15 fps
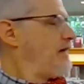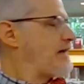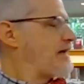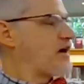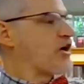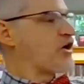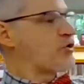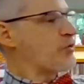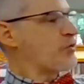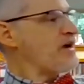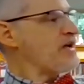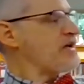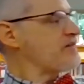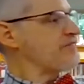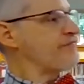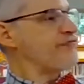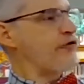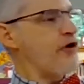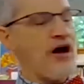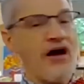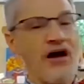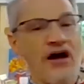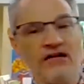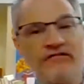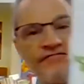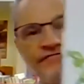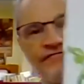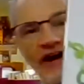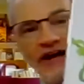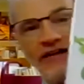like a green frog
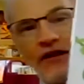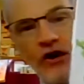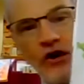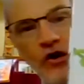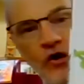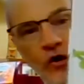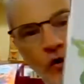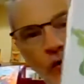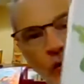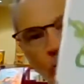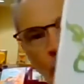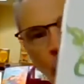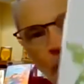fellow.